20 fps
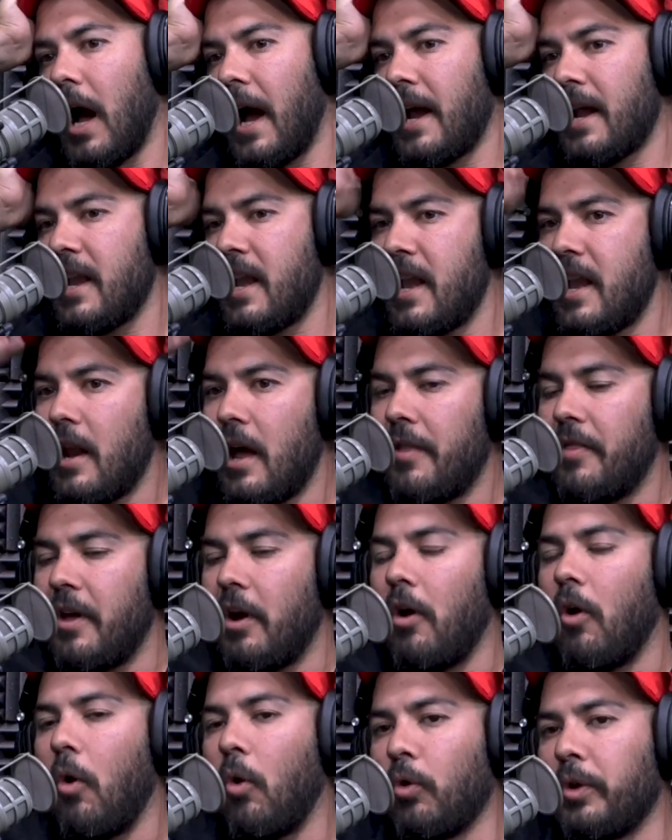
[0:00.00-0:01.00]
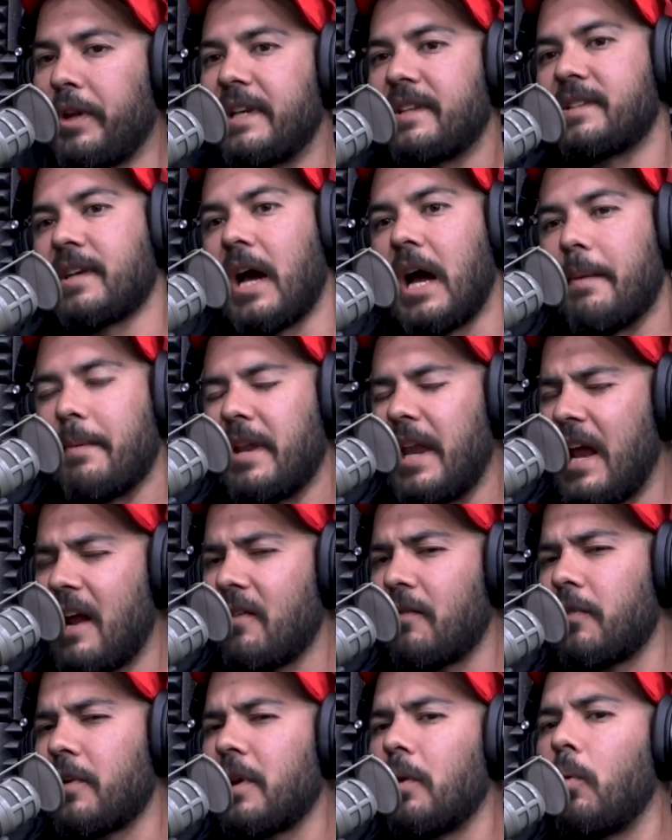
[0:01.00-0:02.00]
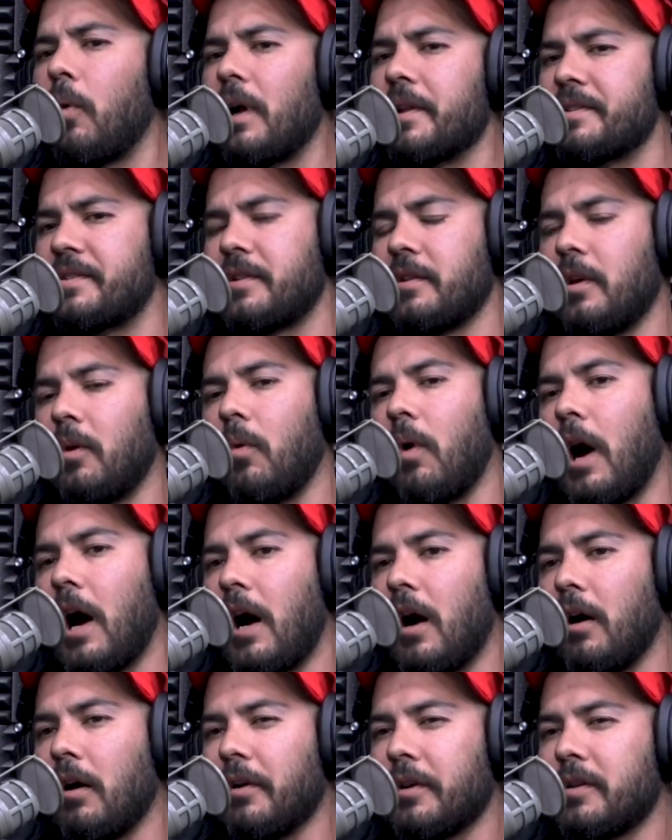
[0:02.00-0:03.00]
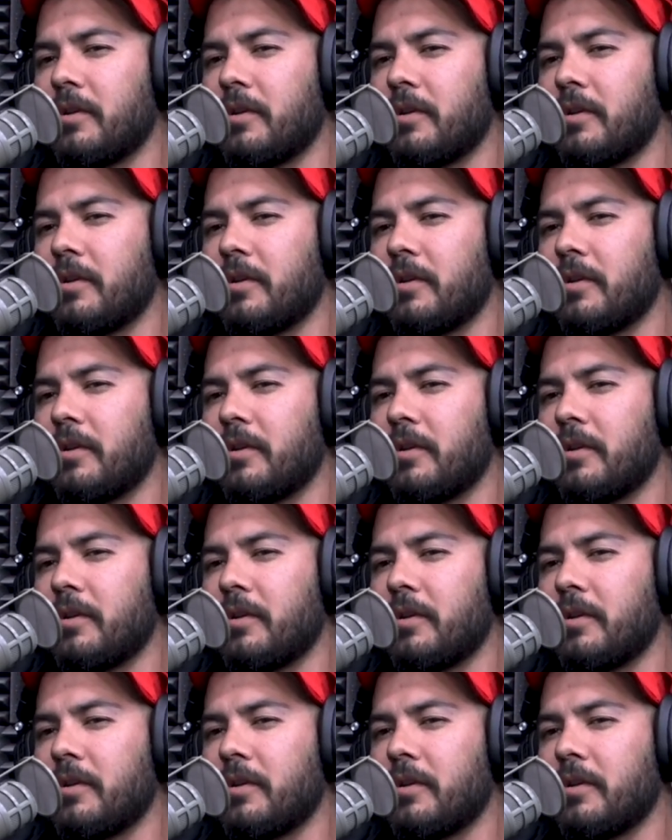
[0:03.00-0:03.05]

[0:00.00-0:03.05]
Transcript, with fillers: I that. The only time, and every once in a while,